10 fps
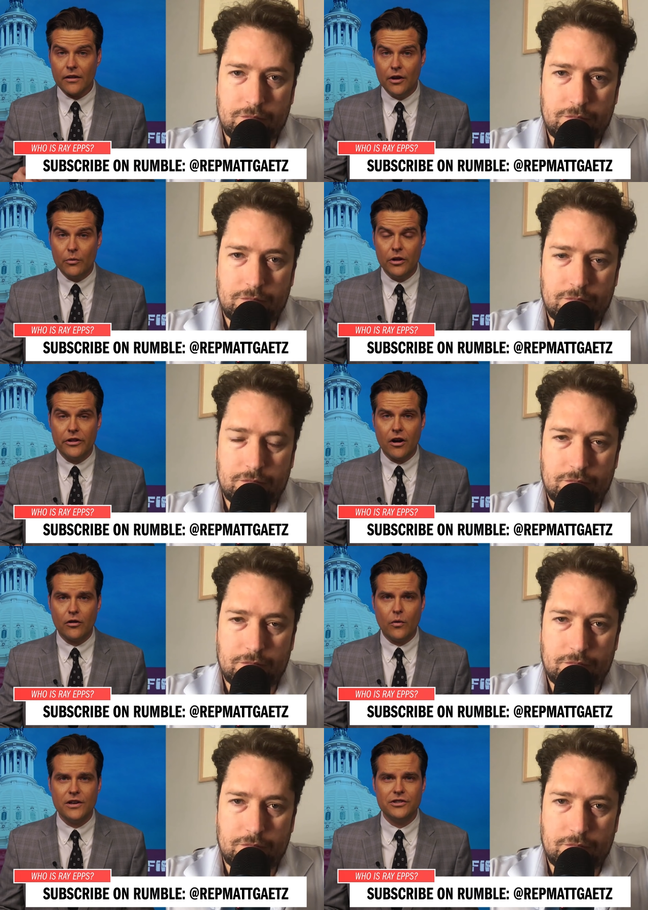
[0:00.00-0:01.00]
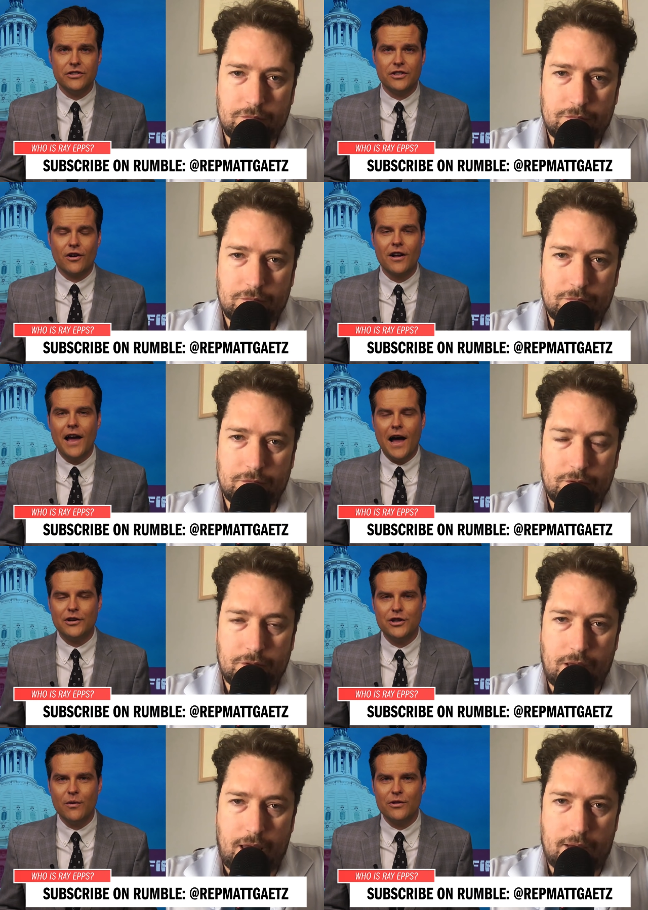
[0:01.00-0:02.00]
Speaker 1: there really are questions here. I'll
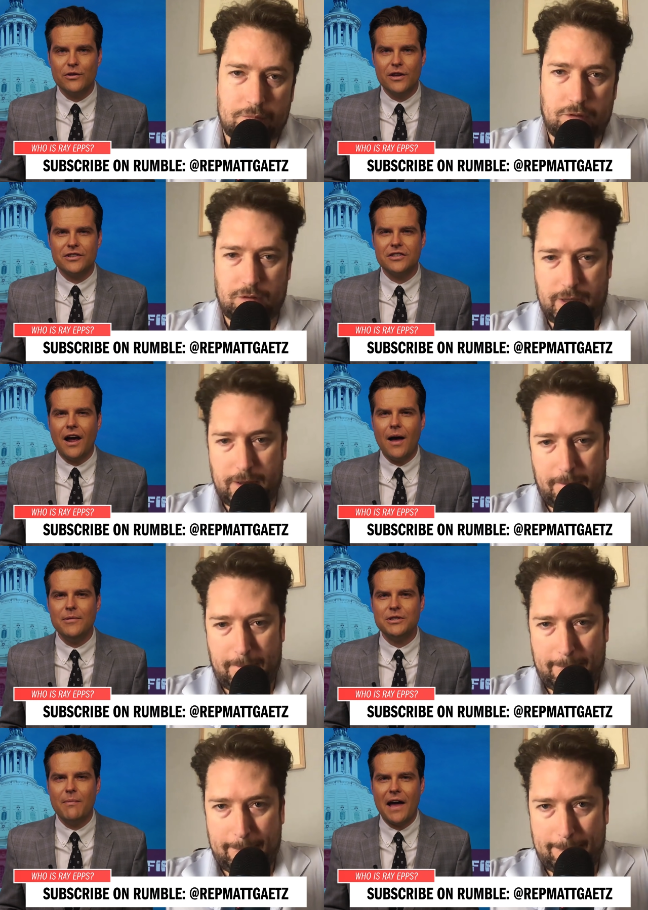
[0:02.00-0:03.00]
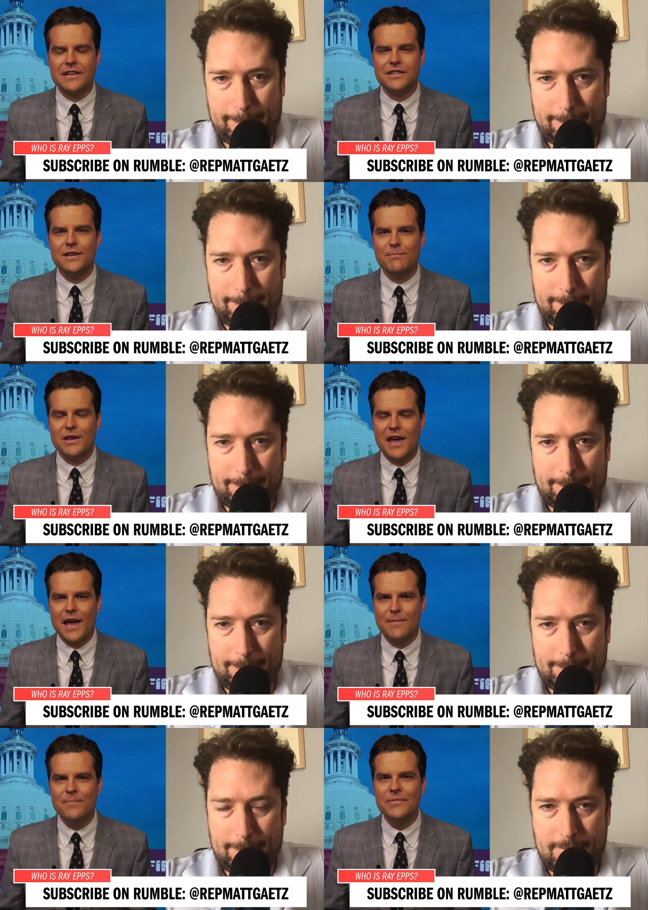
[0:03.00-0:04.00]
share with you this. Thomas Massie
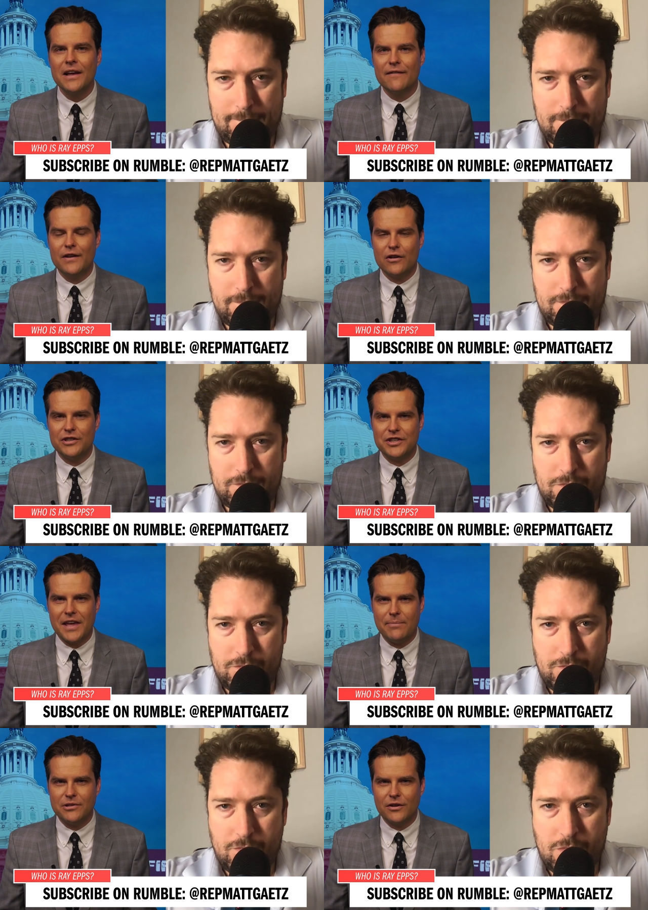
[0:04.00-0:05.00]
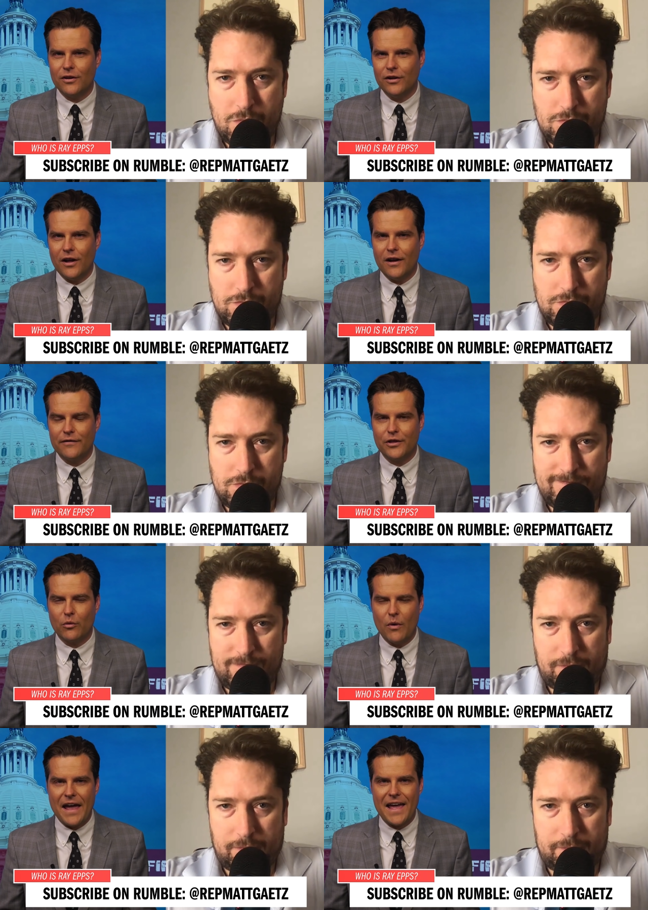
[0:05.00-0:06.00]
became very skeptical of the
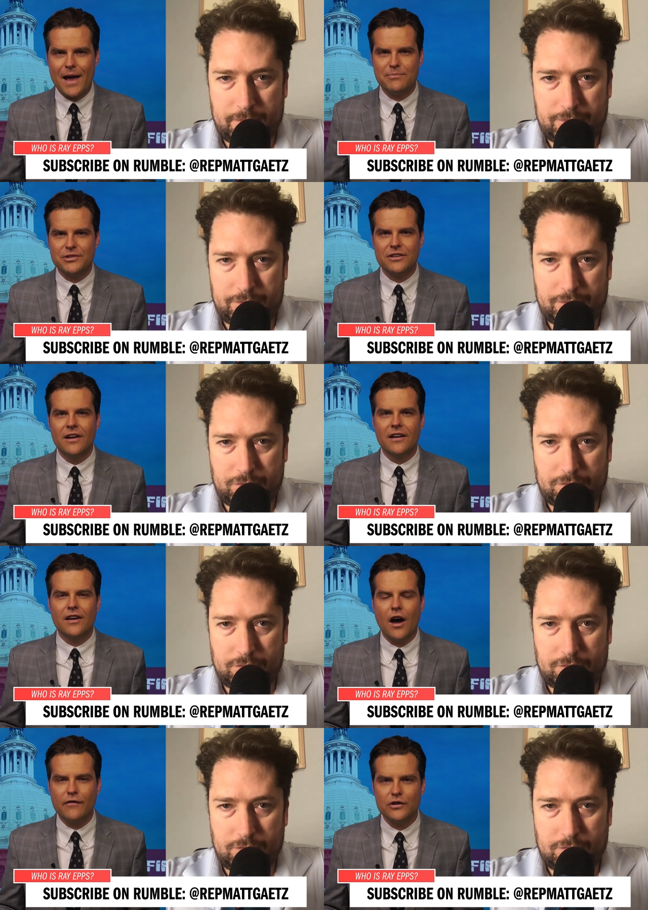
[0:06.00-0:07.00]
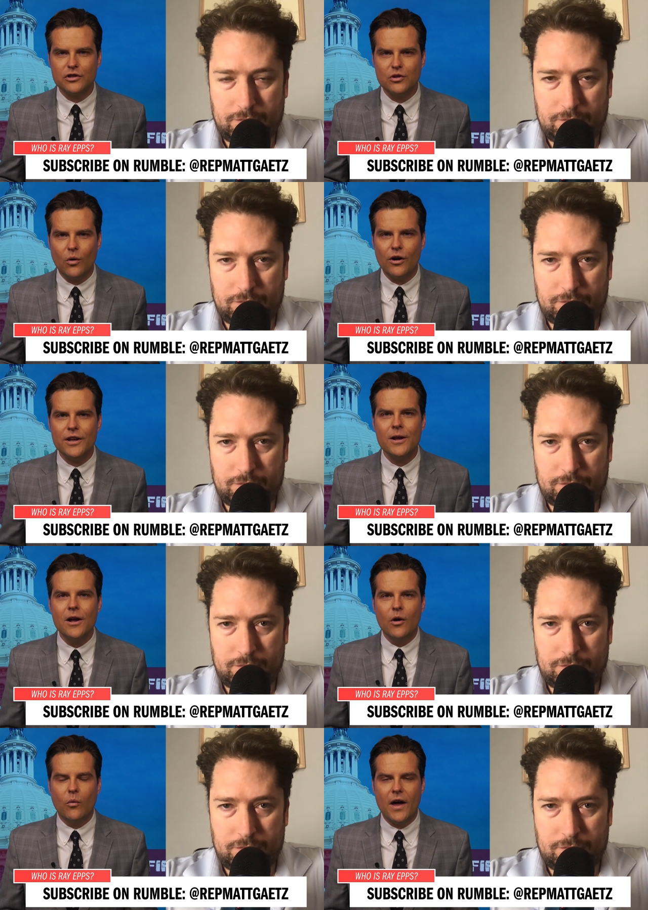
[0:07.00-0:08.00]
Ray Epps cover story
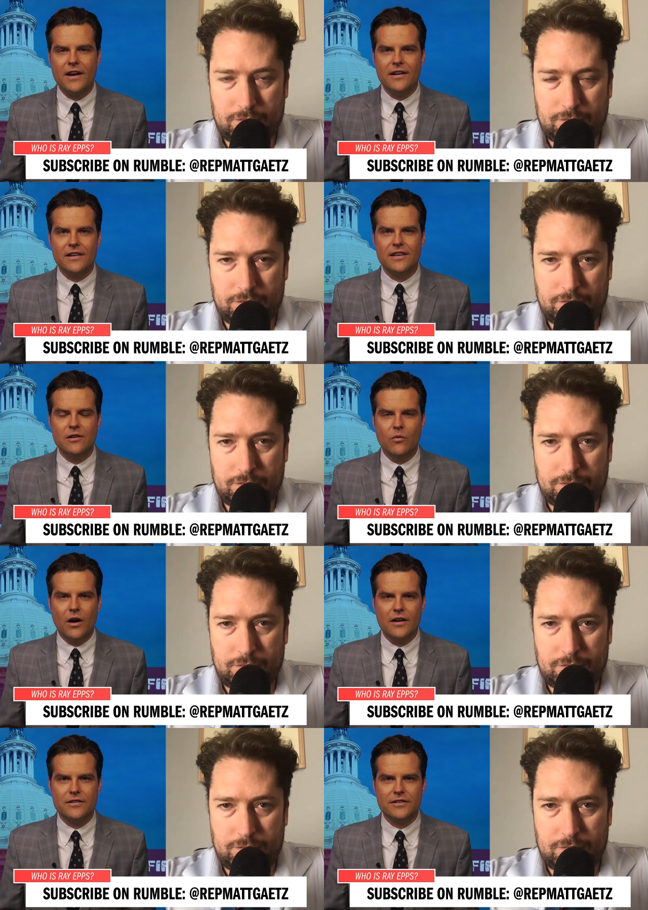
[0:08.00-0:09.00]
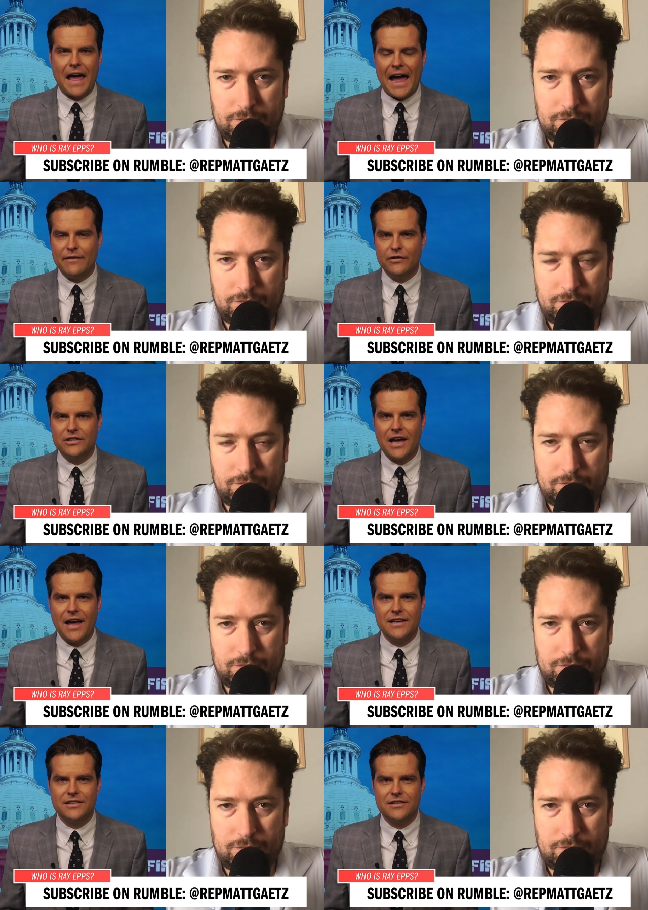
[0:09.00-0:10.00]
when he was
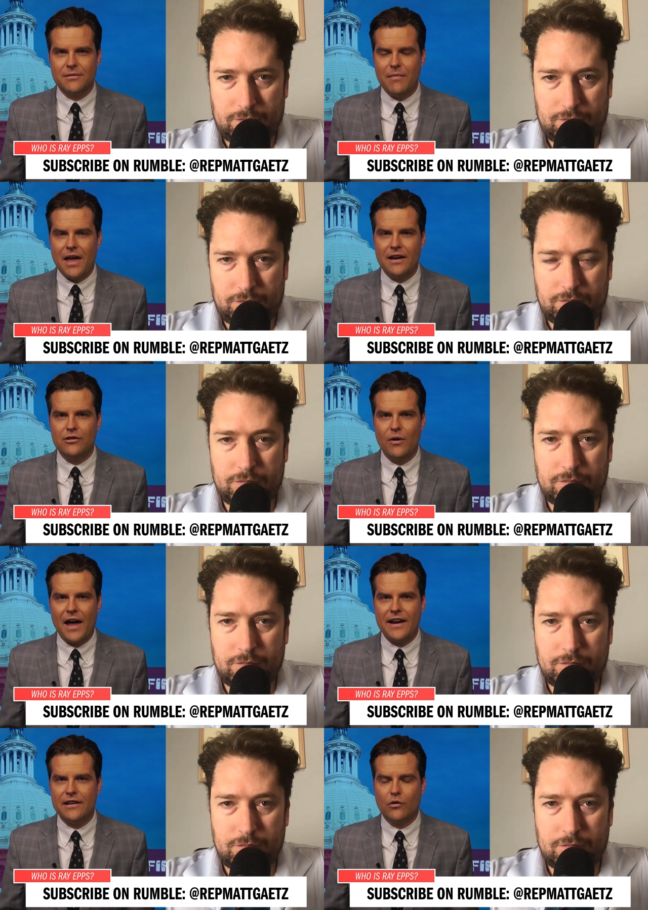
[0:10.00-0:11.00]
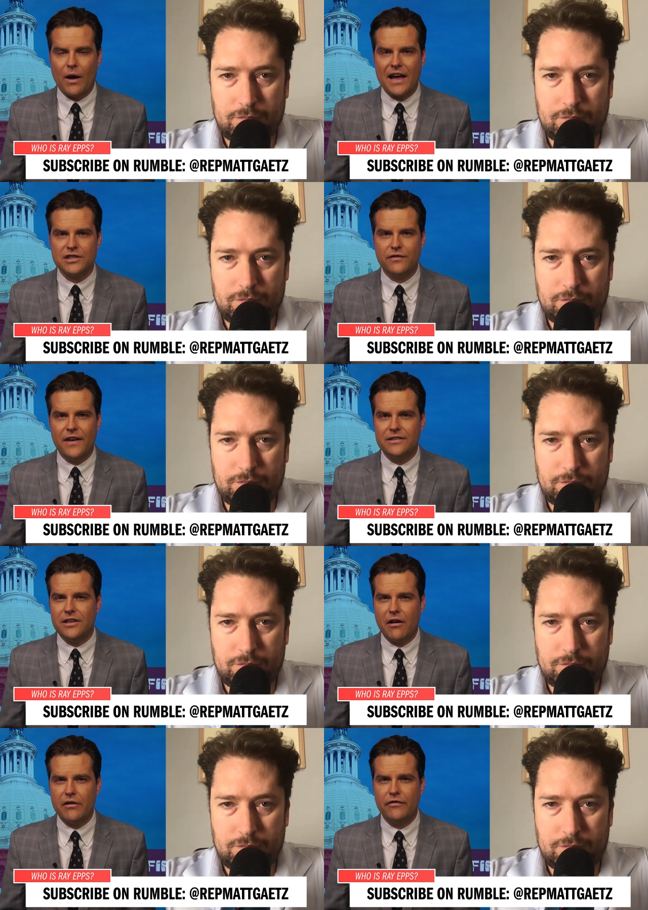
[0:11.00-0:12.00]
advertised as a man who had a grass-fed
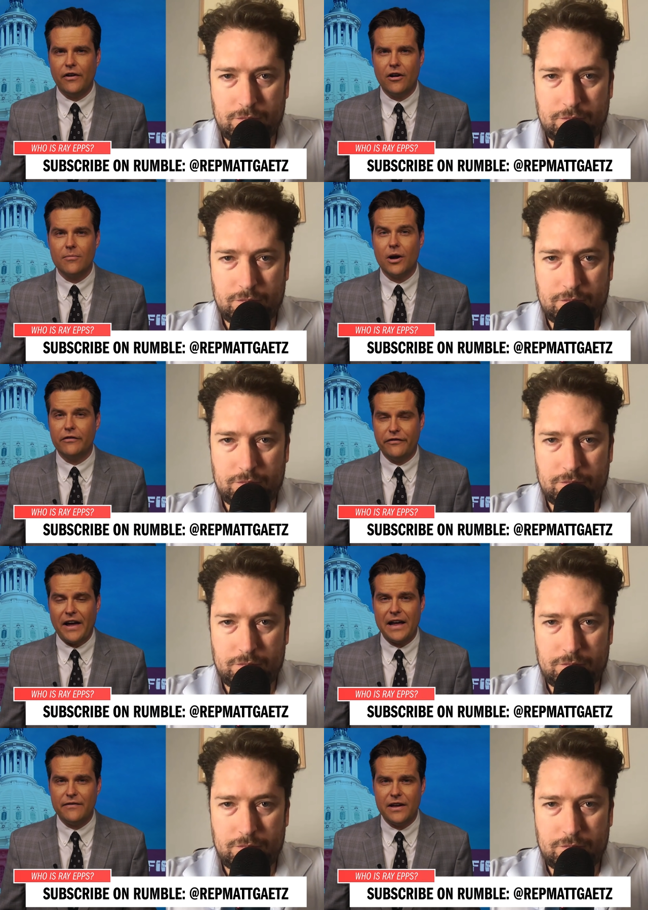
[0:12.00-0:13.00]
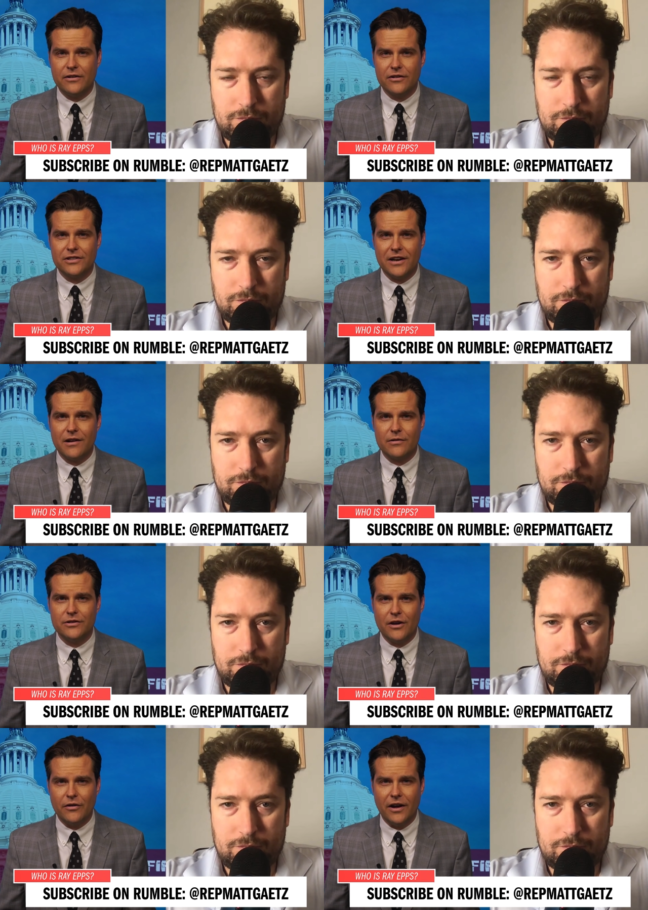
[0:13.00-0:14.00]
dairy farm on 5 acres in
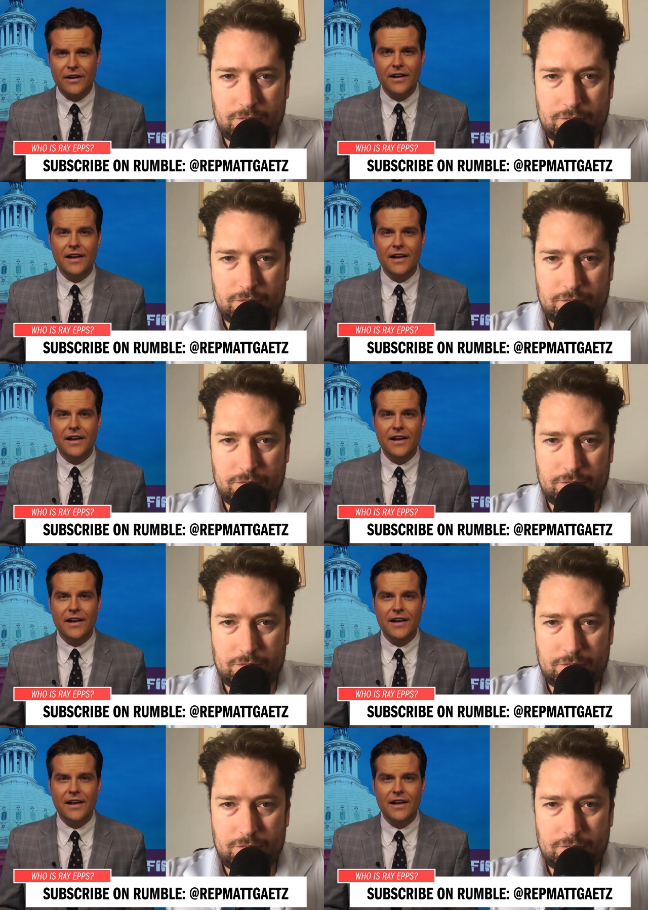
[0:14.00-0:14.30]
Arizona.